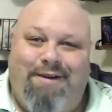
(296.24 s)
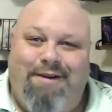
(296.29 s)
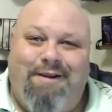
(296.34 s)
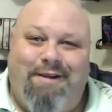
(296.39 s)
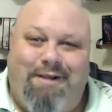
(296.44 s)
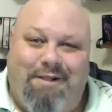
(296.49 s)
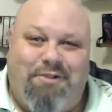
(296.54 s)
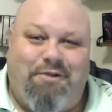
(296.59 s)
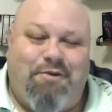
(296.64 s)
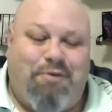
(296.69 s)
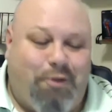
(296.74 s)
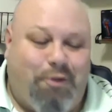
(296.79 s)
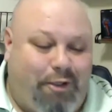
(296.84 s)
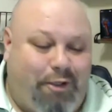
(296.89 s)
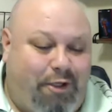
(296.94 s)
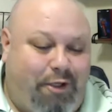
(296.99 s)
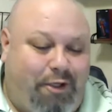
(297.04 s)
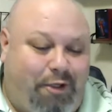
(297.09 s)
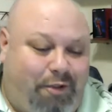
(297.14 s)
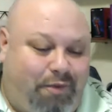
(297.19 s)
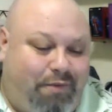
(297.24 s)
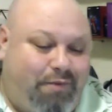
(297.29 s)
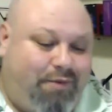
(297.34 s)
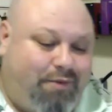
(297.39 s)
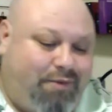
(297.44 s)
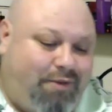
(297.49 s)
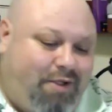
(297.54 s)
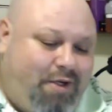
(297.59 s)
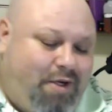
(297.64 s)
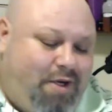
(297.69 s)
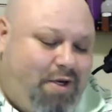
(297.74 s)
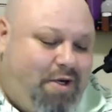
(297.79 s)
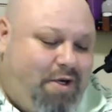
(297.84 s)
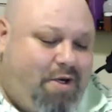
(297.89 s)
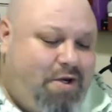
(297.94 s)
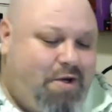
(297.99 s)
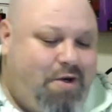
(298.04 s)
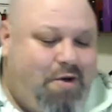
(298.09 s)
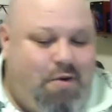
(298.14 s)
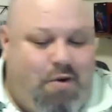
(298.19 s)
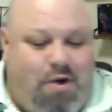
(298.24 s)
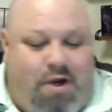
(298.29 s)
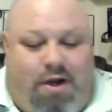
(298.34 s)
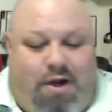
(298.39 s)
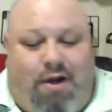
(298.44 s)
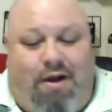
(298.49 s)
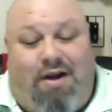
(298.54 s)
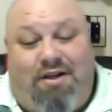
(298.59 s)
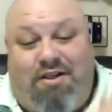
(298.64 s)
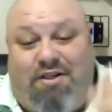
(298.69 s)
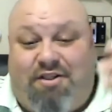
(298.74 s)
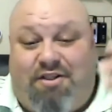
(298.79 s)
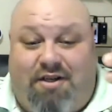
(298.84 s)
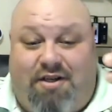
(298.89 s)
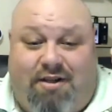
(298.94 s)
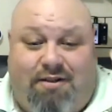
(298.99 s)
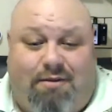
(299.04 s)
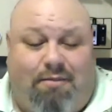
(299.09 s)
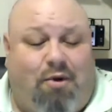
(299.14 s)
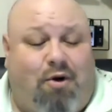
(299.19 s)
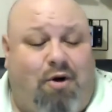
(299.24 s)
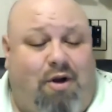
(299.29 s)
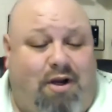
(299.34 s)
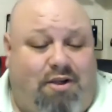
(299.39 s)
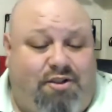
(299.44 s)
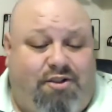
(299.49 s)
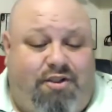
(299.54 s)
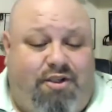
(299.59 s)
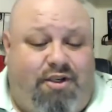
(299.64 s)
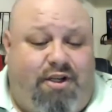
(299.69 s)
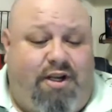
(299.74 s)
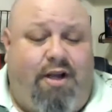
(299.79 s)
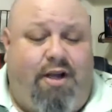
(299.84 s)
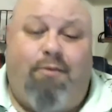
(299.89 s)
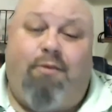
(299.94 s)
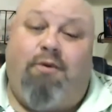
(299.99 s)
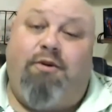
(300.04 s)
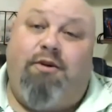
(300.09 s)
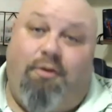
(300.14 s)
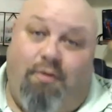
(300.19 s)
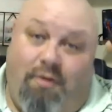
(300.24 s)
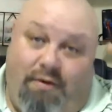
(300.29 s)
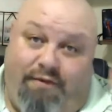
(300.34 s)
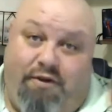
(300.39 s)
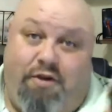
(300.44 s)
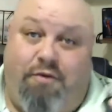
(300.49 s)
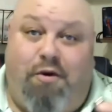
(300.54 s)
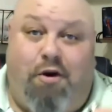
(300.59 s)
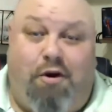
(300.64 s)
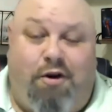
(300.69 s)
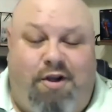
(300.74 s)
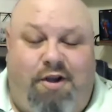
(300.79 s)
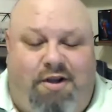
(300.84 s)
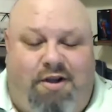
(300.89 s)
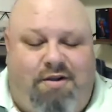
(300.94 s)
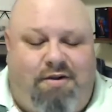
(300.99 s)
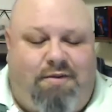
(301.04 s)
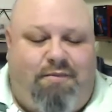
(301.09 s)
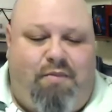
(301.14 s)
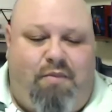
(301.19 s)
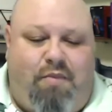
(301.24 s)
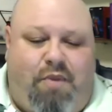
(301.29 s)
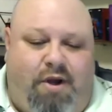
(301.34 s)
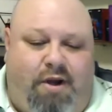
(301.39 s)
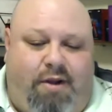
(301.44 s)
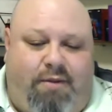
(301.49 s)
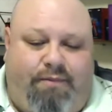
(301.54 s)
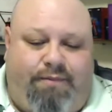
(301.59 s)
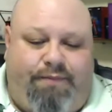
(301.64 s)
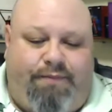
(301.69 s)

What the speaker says: it's really good. I just got the barrage today. I'm going to do a review on it, but